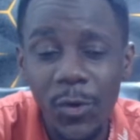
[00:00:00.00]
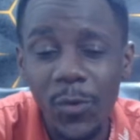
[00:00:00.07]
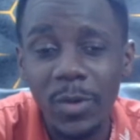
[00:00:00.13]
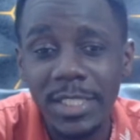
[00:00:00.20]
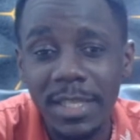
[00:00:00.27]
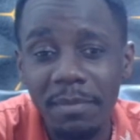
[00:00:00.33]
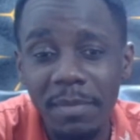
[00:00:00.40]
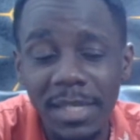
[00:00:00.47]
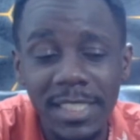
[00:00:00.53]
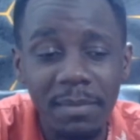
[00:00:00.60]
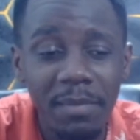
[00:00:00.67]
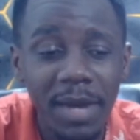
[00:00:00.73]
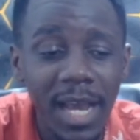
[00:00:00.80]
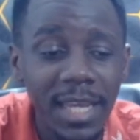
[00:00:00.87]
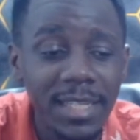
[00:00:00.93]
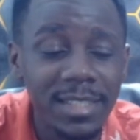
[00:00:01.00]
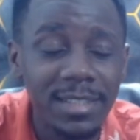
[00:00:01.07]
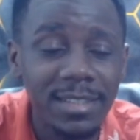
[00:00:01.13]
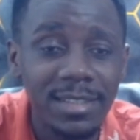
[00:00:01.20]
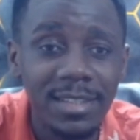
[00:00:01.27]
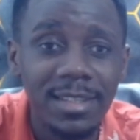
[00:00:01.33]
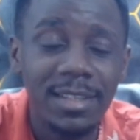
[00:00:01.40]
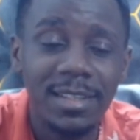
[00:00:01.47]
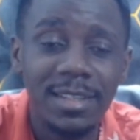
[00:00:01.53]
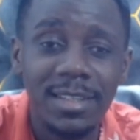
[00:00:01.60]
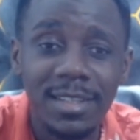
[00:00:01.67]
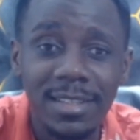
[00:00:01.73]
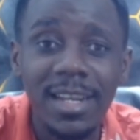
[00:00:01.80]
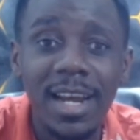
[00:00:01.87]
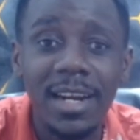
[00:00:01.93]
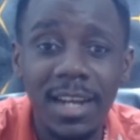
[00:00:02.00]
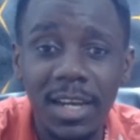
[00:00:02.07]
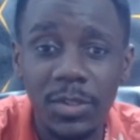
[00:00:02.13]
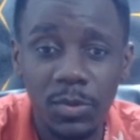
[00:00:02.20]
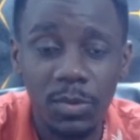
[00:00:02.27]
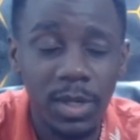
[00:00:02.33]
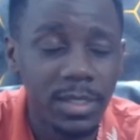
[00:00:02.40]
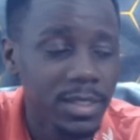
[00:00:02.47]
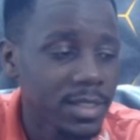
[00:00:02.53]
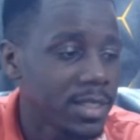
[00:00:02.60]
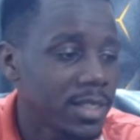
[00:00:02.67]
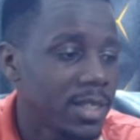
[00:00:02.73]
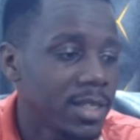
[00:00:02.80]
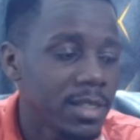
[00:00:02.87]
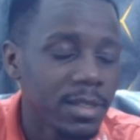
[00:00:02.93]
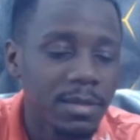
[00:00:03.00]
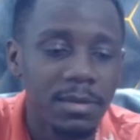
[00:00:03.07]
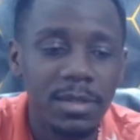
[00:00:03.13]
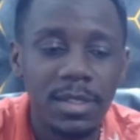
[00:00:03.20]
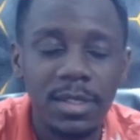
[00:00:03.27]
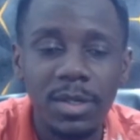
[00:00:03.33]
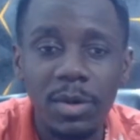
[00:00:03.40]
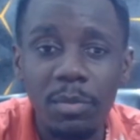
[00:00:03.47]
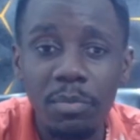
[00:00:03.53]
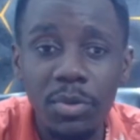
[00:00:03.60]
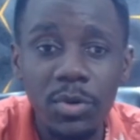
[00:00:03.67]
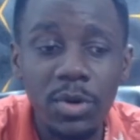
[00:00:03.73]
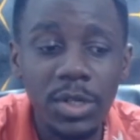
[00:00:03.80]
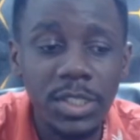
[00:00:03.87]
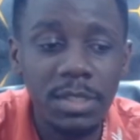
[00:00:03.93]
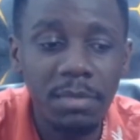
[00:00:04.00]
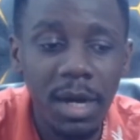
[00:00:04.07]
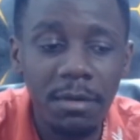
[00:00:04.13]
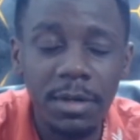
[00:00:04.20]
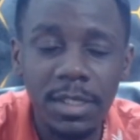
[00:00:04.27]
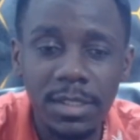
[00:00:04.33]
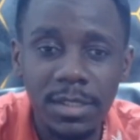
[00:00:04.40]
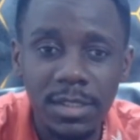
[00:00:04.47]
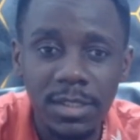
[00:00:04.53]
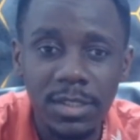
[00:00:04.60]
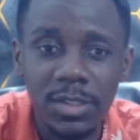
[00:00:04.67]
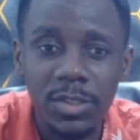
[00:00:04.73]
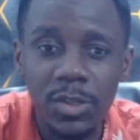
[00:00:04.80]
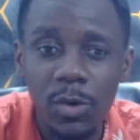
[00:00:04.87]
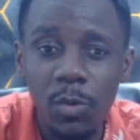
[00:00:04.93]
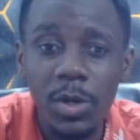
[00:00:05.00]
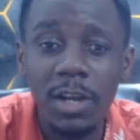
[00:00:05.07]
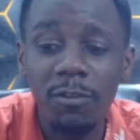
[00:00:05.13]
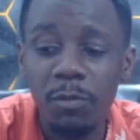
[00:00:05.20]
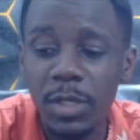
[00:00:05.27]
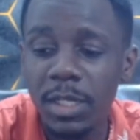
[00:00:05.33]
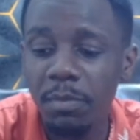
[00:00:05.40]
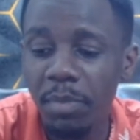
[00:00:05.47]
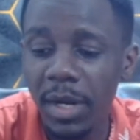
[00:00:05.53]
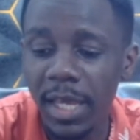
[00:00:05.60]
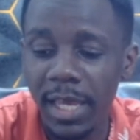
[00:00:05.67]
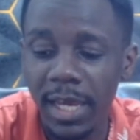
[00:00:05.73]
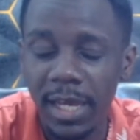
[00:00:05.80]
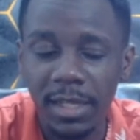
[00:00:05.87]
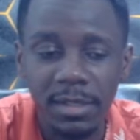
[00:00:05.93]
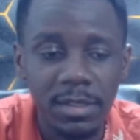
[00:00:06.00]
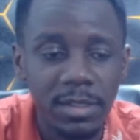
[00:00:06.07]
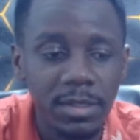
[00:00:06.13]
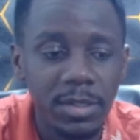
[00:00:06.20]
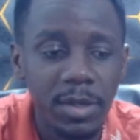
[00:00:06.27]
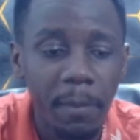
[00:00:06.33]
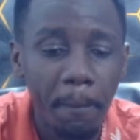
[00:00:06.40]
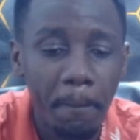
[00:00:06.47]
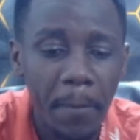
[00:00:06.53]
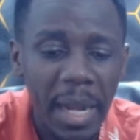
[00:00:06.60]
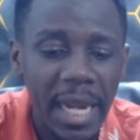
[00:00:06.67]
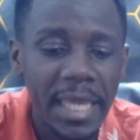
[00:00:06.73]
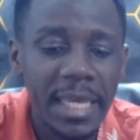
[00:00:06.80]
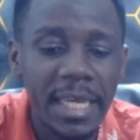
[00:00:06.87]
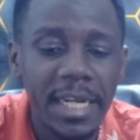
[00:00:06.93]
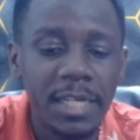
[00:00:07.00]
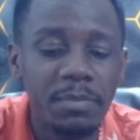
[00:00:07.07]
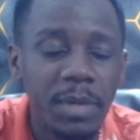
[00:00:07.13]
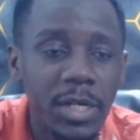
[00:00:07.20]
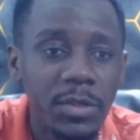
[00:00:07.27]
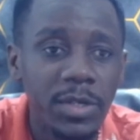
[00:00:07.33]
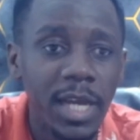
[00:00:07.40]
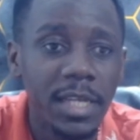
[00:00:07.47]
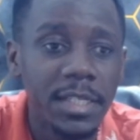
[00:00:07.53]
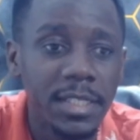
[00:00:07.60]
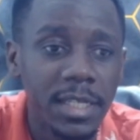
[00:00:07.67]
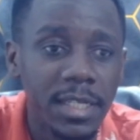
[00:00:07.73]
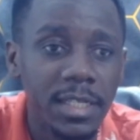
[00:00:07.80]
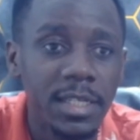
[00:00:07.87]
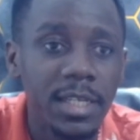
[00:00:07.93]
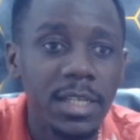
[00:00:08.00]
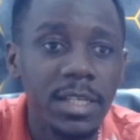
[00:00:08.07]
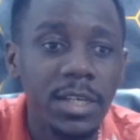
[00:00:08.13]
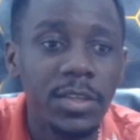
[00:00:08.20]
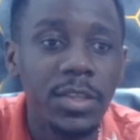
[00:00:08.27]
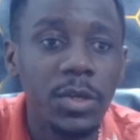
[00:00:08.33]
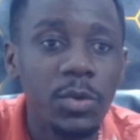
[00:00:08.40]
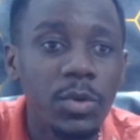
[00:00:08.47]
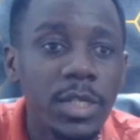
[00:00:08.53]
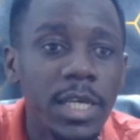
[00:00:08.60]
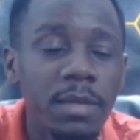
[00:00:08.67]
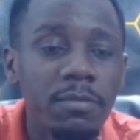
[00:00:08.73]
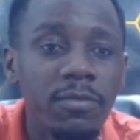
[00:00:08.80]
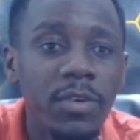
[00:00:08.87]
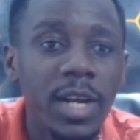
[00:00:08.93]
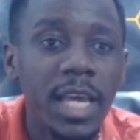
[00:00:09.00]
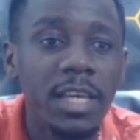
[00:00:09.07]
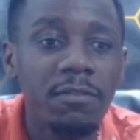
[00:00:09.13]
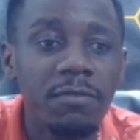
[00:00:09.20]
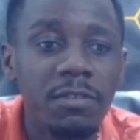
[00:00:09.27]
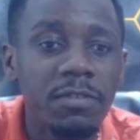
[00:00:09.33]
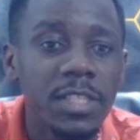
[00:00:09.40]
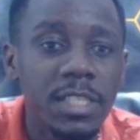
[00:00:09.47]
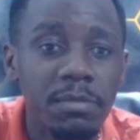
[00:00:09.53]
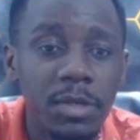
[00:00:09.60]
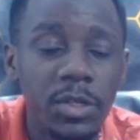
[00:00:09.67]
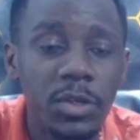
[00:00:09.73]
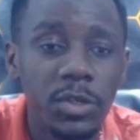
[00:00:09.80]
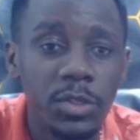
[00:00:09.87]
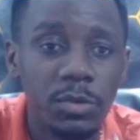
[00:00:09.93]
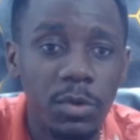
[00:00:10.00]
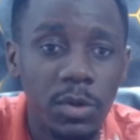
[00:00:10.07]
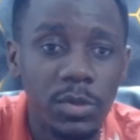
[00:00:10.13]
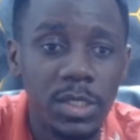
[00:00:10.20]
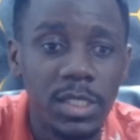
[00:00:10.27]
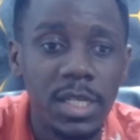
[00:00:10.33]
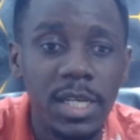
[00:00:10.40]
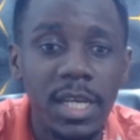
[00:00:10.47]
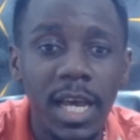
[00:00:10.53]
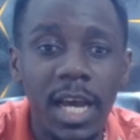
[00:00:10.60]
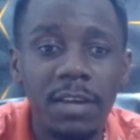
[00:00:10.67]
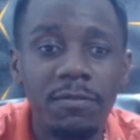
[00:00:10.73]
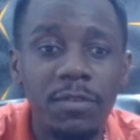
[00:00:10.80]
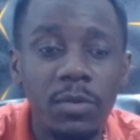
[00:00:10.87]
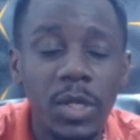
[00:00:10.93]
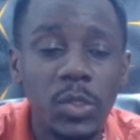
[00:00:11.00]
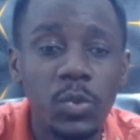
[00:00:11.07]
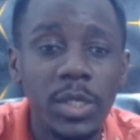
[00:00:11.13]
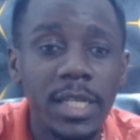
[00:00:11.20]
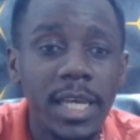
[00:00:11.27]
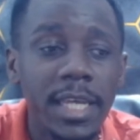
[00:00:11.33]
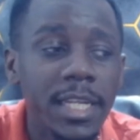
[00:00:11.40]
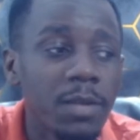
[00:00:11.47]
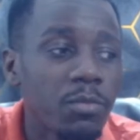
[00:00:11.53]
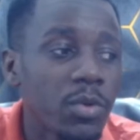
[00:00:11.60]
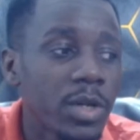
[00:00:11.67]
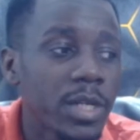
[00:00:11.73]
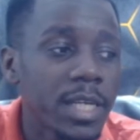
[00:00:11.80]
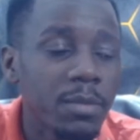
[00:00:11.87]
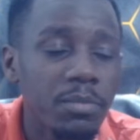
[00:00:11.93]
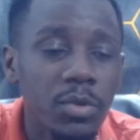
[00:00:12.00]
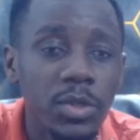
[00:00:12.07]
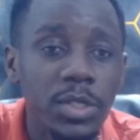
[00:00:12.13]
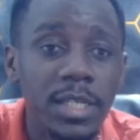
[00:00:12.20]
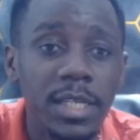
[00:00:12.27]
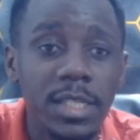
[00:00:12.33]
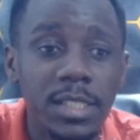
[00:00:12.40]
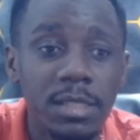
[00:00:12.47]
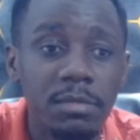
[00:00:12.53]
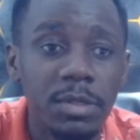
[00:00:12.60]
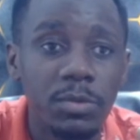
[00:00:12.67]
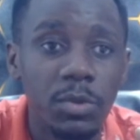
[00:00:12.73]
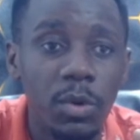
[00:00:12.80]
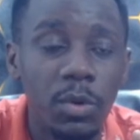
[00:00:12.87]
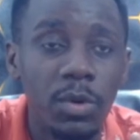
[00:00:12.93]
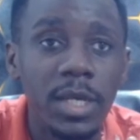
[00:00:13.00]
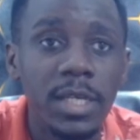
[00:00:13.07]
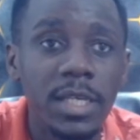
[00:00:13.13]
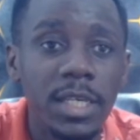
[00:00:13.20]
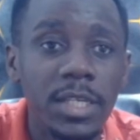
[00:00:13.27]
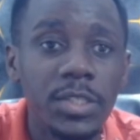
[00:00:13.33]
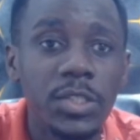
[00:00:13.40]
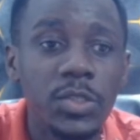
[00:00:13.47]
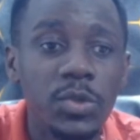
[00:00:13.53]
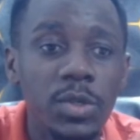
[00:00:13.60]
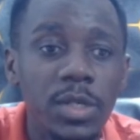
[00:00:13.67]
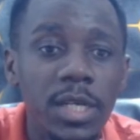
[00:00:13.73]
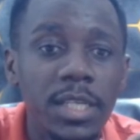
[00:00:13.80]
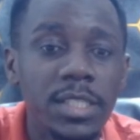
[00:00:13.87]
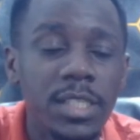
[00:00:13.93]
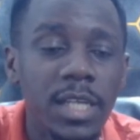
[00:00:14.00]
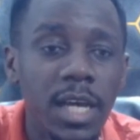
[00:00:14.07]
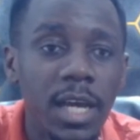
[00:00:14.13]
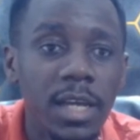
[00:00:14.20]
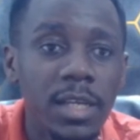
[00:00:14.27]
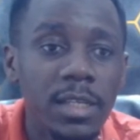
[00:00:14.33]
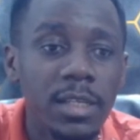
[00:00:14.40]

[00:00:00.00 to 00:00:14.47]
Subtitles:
was the mastermind? Dan Ashworth. Bruno Guimarães would have been a player playing in at Man United. They got him for like €50 million. And for us, went ahead and brought in Casemiro a season later,